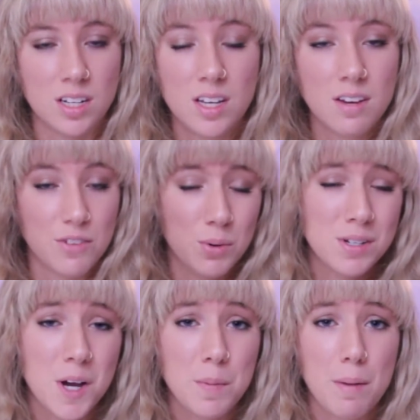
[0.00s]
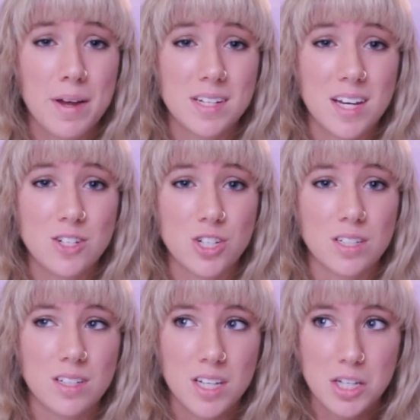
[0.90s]
If you want to talk about
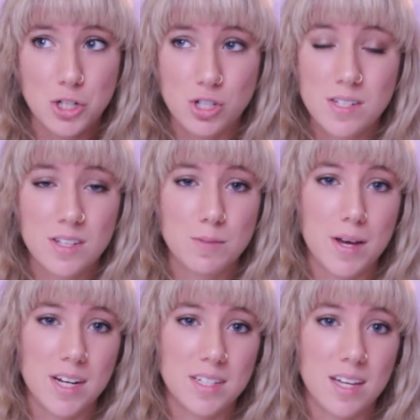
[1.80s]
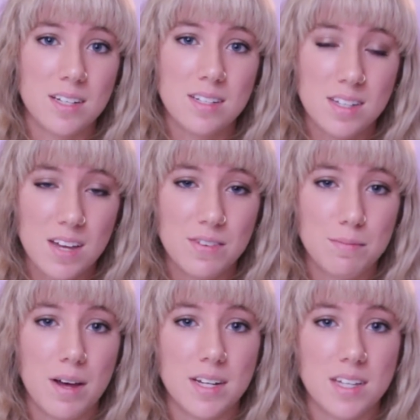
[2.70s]
meditation, Jesus meditated,
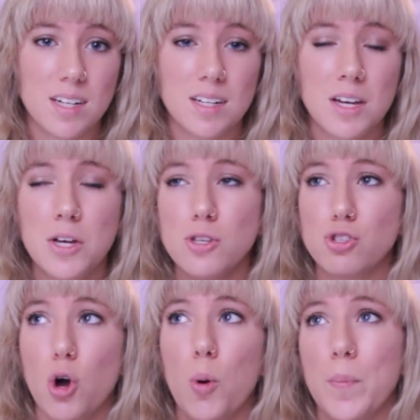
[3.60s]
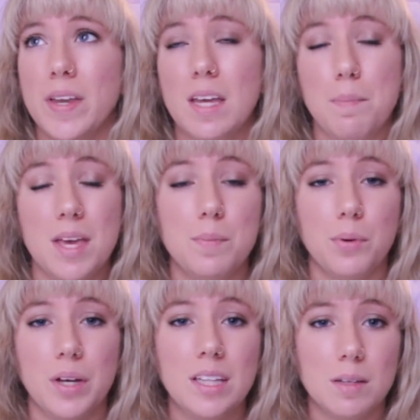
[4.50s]
David meditated, so many
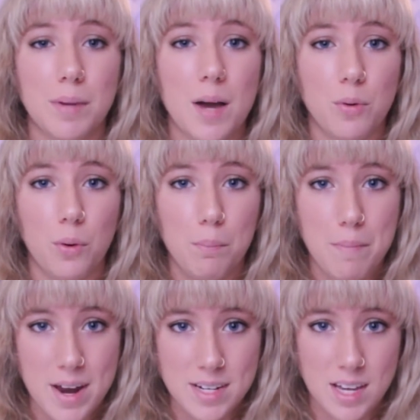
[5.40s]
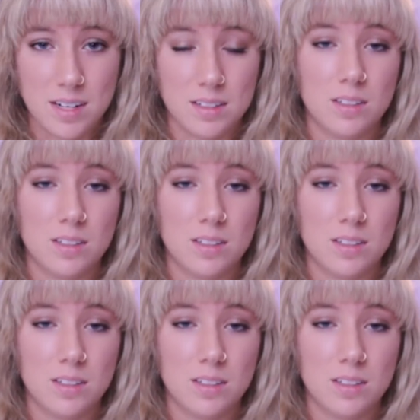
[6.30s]
people in the Bible meditated.